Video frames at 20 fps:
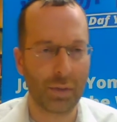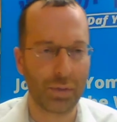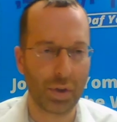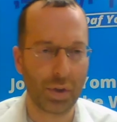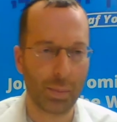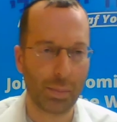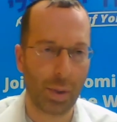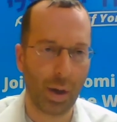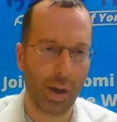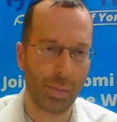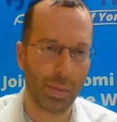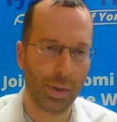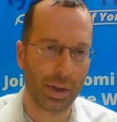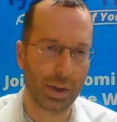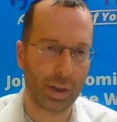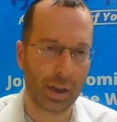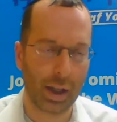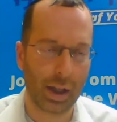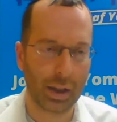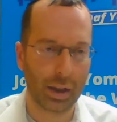if the
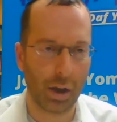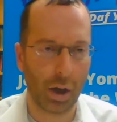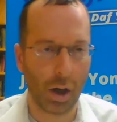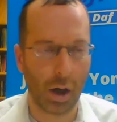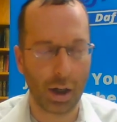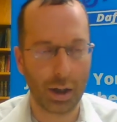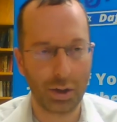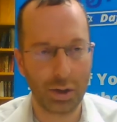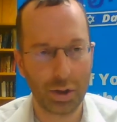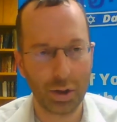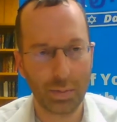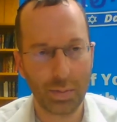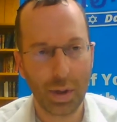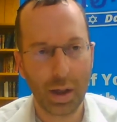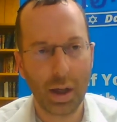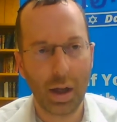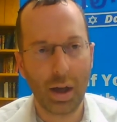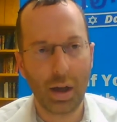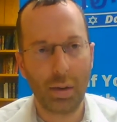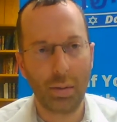public at large
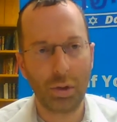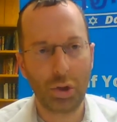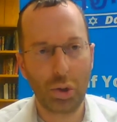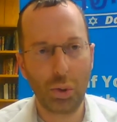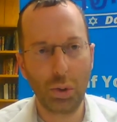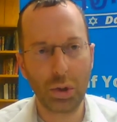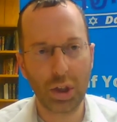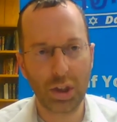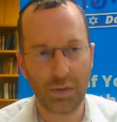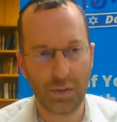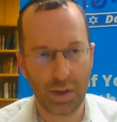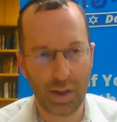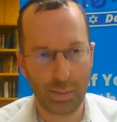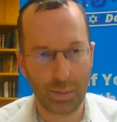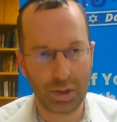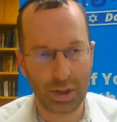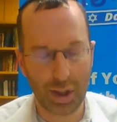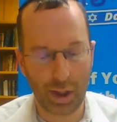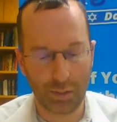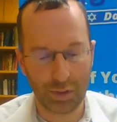chooses for
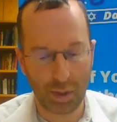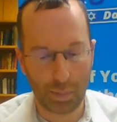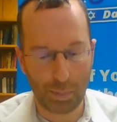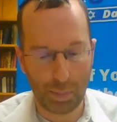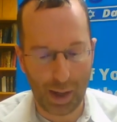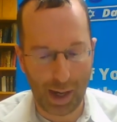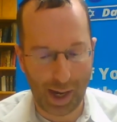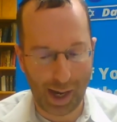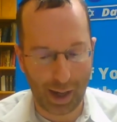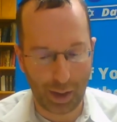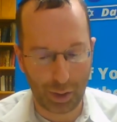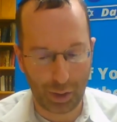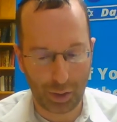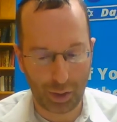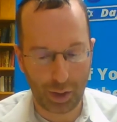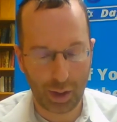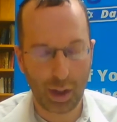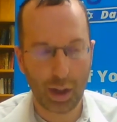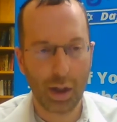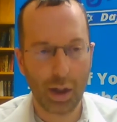themselves a
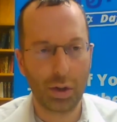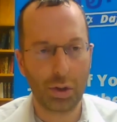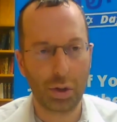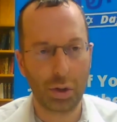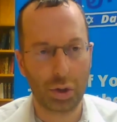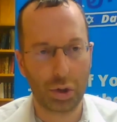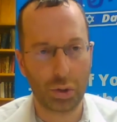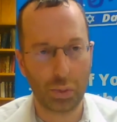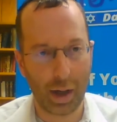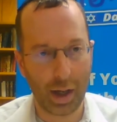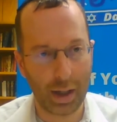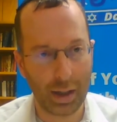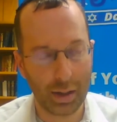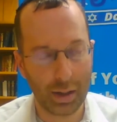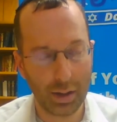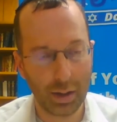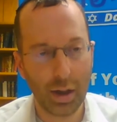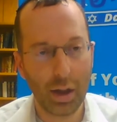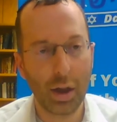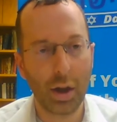path to
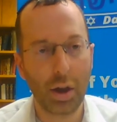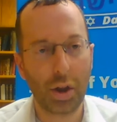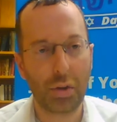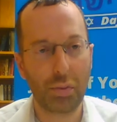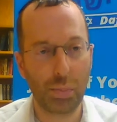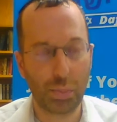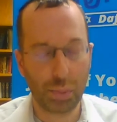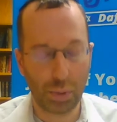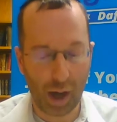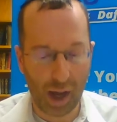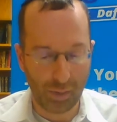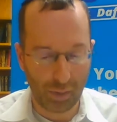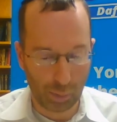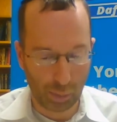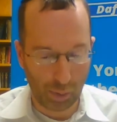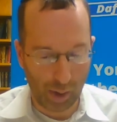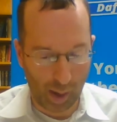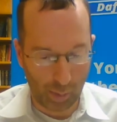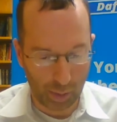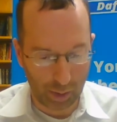tread through private
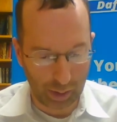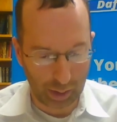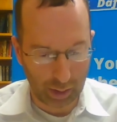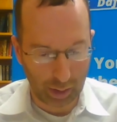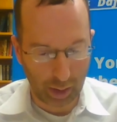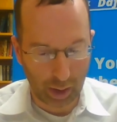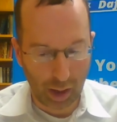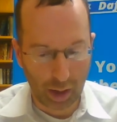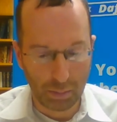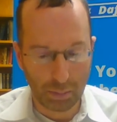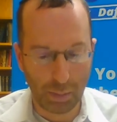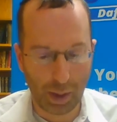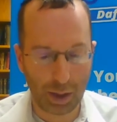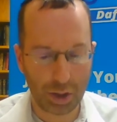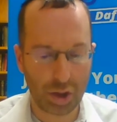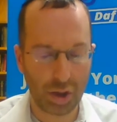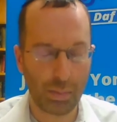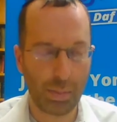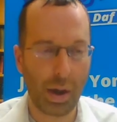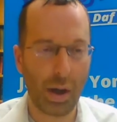property?
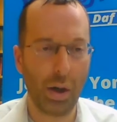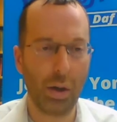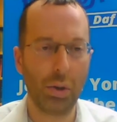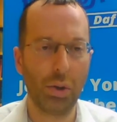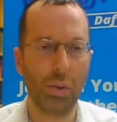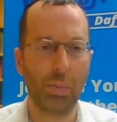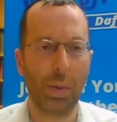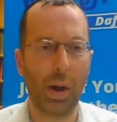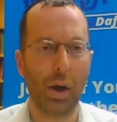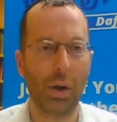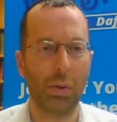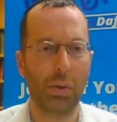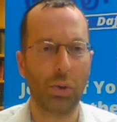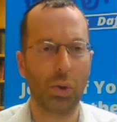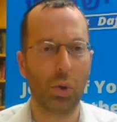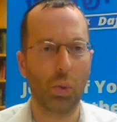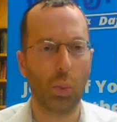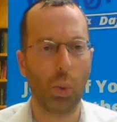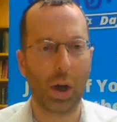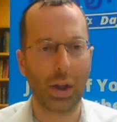Masheberu
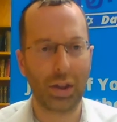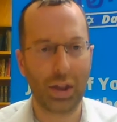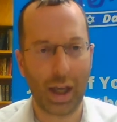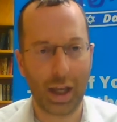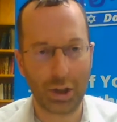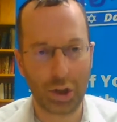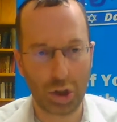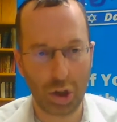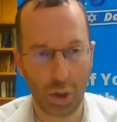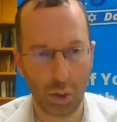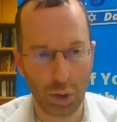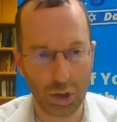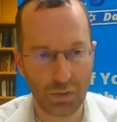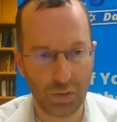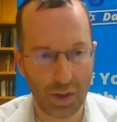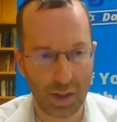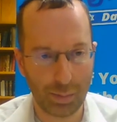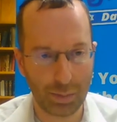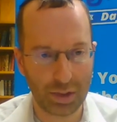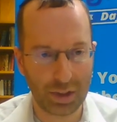beru. What they chose for
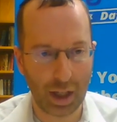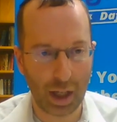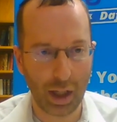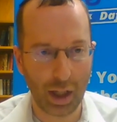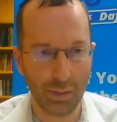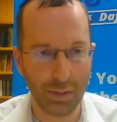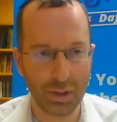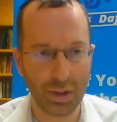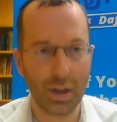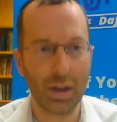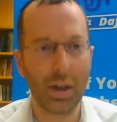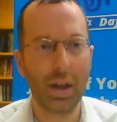themselves